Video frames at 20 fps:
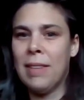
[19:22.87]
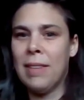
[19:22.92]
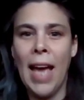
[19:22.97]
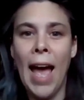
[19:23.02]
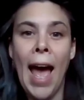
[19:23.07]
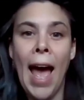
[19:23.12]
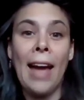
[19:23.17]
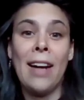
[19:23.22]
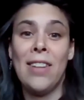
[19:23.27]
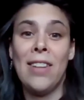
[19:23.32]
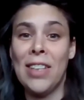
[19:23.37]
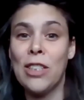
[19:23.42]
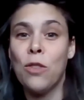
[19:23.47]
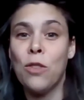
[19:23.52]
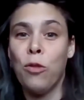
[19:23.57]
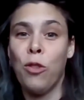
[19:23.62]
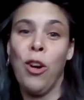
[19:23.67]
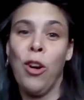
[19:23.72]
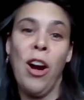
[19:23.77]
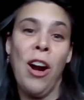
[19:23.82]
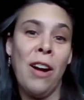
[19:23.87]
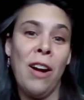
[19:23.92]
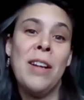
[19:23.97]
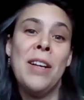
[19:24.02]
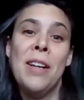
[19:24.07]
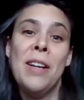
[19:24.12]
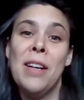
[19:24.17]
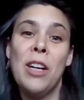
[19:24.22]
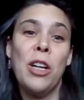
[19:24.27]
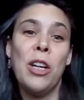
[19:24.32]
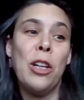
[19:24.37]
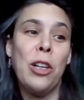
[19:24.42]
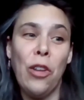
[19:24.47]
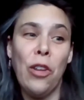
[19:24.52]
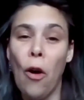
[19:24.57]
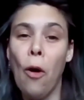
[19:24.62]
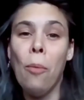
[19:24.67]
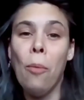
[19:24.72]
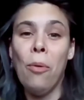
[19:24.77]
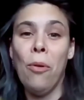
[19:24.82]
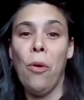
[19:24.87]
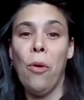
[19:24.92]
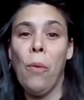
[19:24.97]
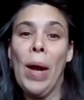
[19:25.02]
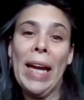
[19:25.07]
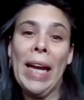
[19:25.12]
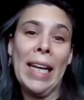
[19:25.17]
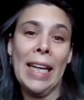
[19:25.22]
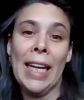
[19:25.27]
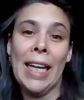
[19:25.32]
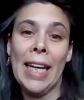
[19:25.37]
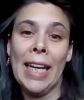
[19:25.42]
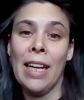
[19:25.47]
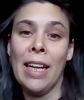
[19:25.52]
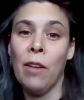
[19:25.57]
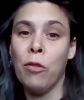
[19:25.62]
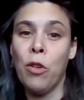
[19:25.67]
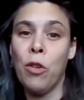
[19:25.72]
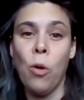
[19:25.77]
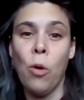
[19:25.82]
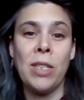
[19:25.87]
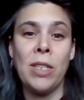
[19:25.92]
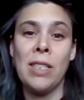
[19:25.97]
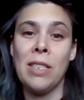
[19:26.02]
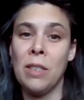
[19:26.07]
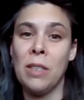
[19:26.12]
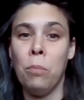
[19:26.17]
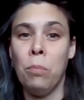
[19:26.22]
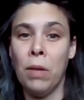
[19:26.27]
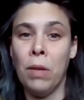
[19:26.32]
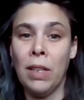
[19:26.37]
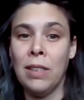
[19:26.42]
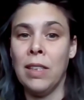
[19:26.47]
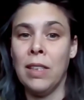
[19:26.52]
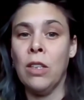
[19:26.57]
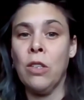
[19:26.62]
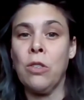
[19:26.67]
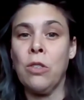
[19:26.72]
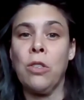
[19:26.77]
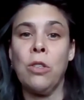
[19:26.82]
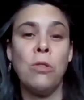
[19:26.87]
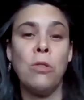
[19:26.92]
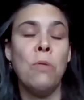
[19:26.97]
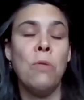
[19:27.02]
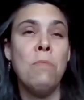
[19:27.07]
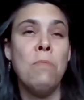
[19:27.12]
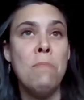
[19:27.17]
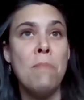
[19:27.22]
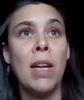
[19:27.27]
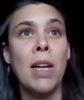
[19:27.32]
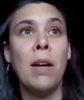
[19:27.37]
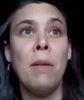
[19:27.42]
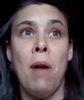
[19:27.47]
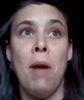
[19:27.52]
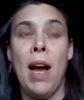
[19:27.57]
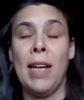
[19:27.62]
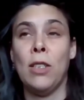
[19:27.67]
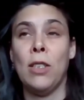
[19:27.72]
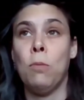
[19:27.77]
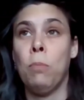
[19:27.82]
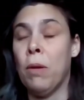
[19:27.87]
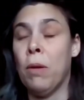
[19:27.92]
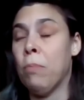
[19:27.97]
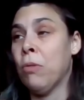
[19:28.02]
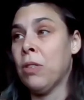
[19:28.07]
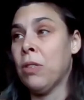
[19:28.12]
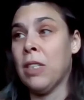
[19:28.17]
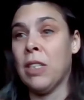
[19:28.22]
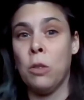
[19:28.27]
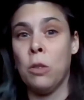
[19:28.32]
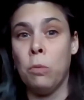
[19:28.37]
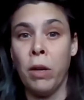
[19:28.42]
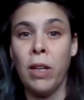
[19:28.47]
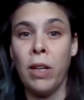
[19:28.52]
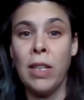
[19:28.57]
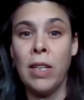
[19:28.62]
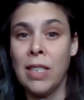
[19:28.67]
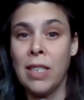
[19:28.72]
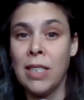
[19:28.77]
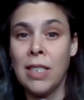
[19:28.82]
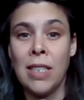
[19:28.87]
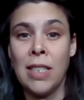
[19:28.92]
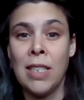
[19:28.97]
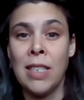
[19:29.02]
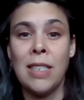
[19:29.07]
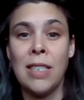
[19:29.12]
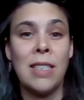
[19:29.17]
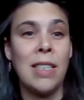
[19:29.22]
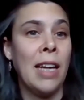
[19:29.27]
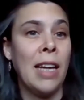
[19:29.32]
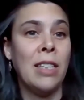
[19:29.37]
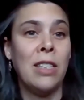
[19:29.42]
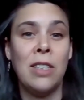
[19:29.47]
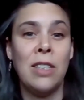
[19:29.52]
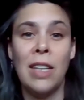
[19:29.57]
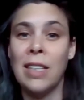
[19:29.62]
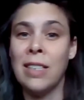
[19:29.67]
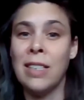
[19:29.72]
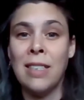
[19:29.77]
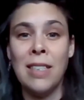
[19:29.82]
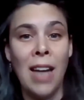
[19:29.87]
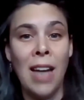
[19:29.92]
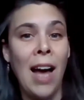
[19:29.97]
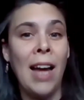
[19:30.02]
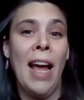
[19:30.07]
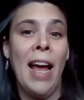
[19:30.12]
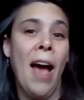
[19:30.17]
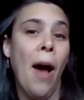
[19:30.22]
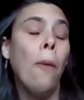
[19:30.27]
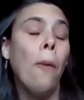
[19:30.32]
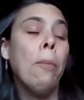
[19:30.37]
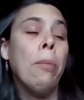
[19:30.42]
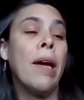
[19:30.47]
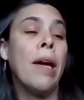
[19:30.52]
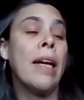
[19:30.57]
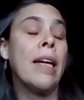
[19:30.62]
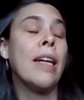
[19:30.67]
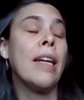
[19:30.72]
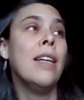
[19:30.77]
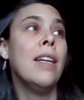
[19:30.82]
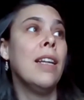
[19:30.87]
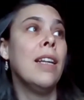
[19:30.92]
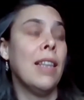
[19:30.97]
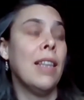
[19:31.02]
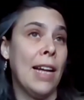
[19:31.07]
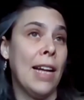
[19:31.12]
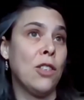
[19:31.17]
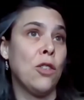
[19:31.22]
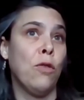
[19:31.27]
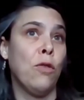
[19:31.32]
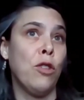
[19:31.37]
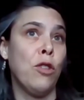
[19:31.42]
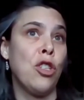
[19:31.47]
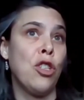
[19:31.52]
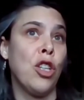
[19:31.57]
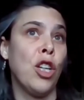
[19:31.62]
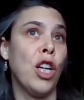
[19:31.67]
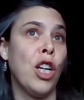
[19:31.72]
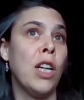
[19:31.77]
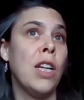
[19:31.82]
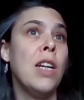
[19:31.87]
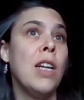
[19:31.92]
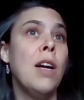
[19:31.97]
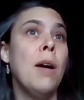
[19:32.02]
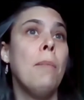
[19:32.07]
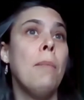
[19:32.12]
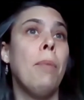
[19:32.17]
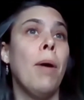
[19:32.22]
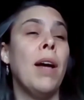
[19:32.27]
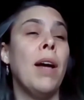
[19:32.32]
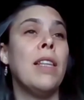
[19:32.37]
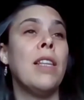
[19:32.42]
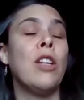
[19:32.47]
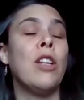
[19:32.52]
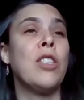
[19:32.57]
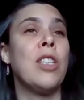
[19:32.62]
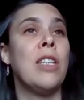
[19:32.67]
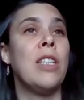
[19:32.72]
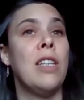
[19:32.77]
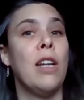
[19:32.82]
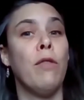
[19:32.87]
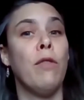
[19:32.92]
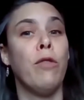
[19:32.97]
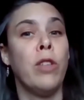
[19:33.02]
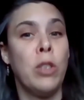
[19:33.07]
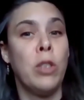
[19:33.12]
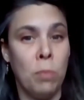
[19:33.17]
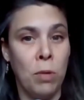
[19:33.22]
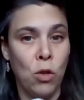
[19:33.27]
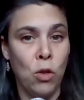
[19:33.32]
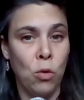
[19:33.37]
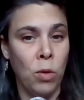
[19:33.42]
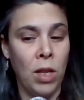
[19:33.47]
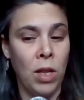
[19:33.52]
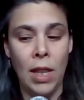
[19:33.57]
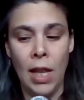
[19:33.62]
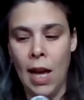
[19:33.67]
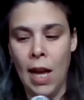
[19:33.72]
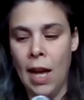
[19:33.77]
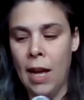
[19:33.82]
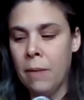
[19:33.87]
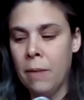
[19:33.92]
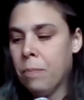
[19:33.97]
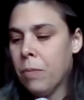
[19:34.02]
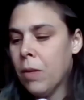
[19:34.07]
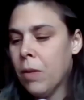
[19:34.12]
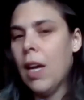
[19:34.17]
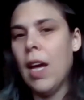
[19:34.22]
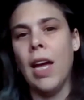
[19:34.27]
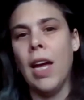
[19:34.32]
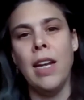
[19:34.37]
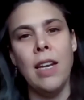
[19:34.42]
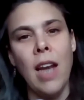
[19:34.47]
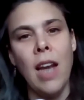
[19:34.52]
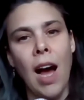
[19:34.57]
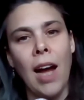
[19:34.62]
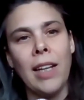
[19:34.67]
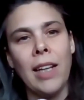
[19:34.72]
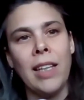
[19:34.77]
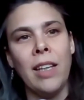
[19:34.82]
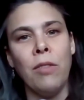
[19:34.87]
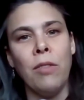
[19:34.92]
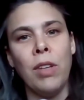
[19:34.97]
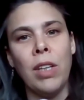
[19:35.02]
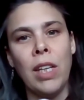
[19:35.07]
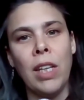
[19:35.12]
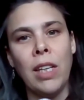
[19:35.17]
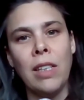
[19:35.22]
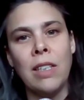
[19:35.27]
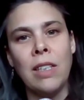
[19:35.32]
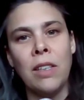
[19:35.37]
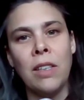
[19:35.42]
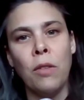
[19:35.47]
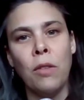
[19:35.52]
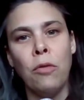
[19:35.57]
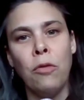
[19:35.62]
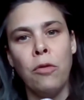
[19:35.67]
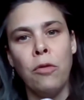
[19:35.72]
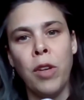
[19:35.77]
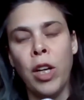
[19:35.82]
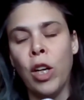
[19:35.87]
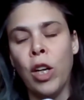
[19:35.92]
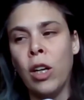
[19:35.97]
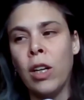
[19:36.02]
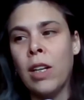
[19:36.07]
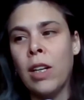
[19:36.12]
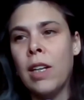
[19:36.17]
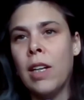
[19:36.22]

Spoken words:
catalyst for our global awakening. Of course it's a big deal. So to minimize people's experiences is not helping, that's for sure. But there's a difference between that and not giving into the fear.